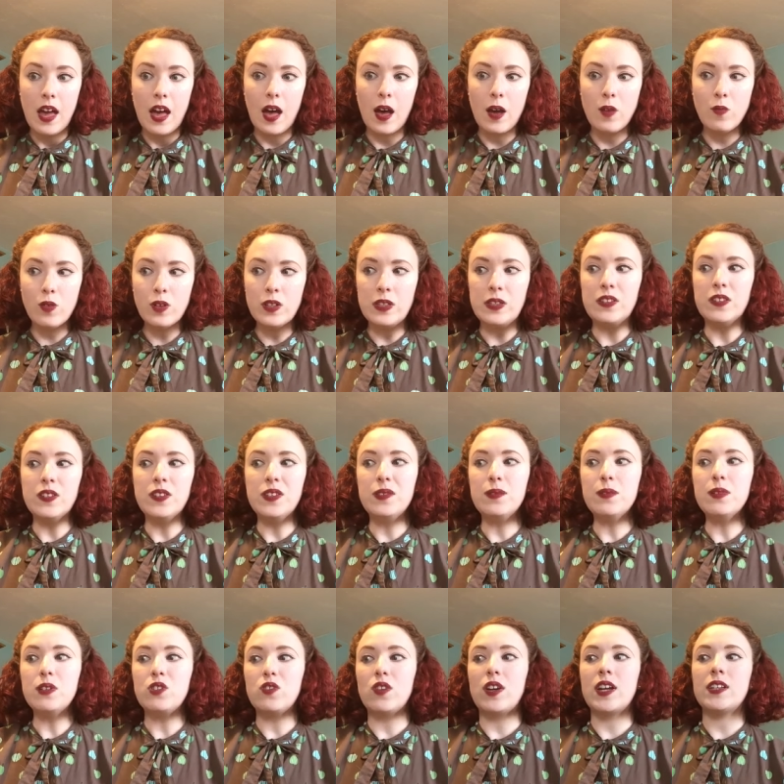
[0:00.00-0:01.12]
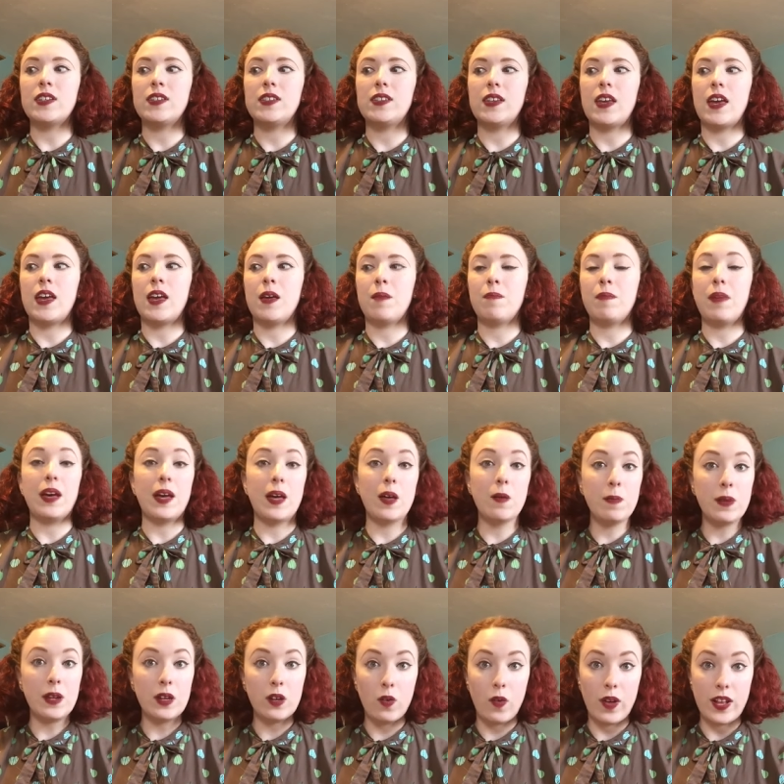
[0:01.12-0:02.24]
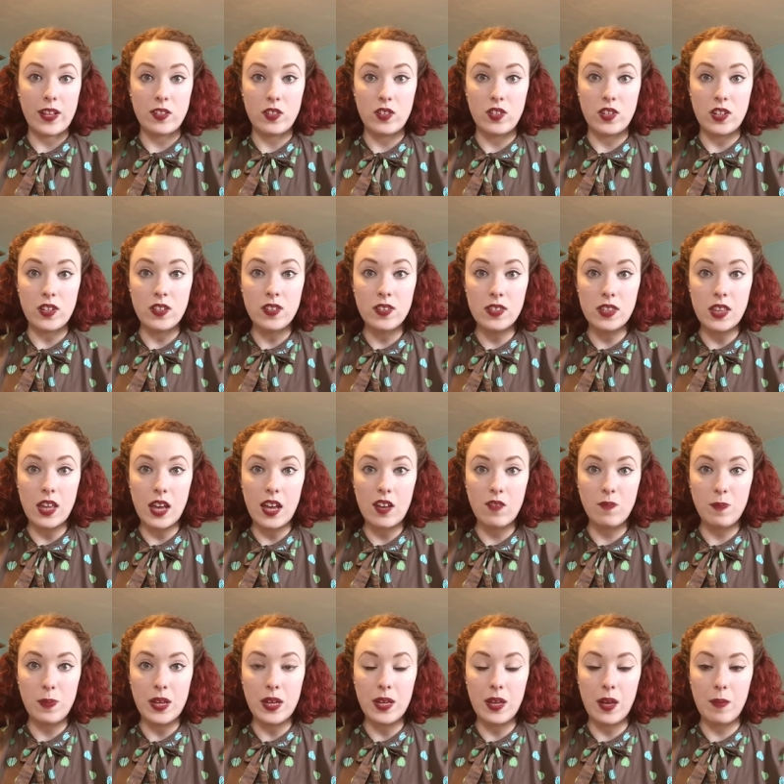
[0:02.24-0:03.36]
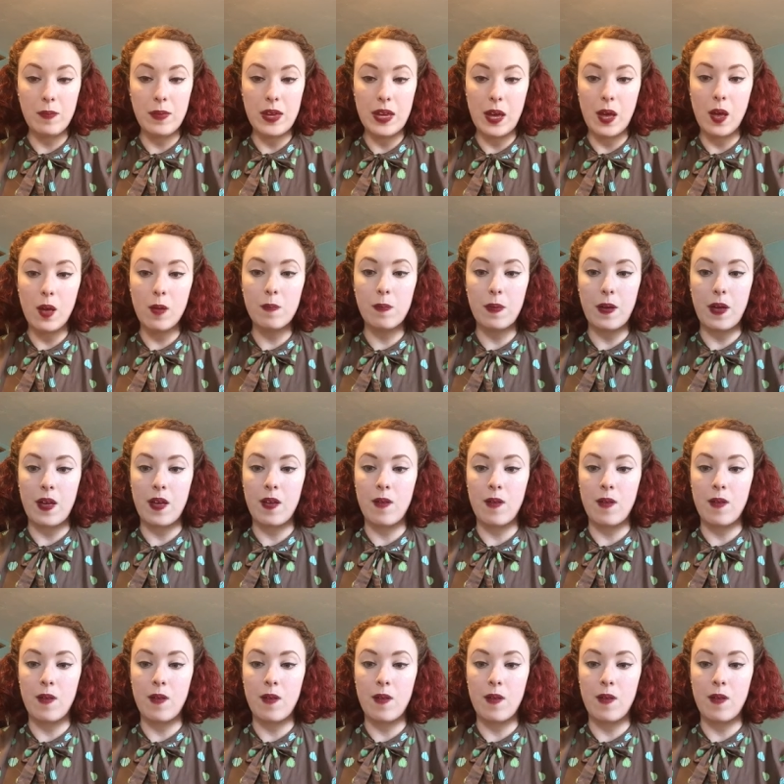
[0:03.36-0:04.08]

I wanted to address a couple of questions that have been coming up,